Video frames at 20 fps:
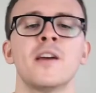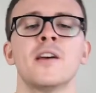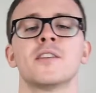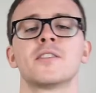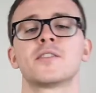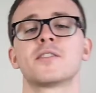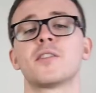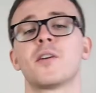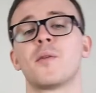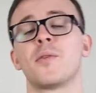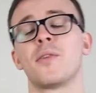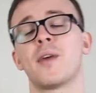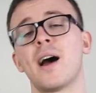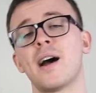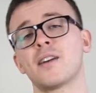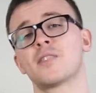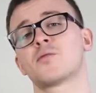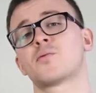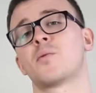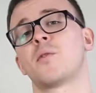So
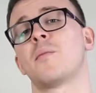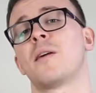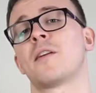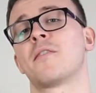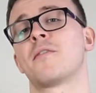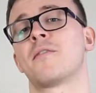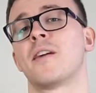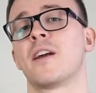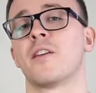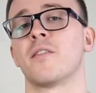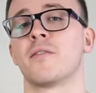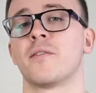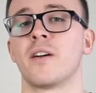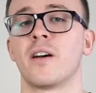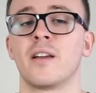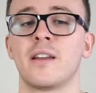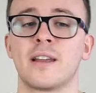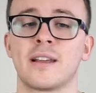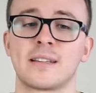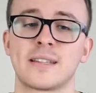that's what my final
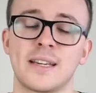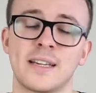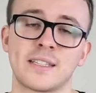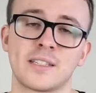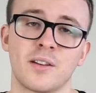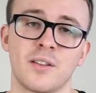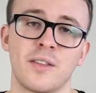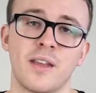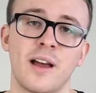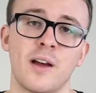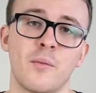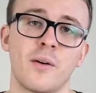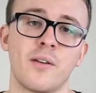verdict is on that,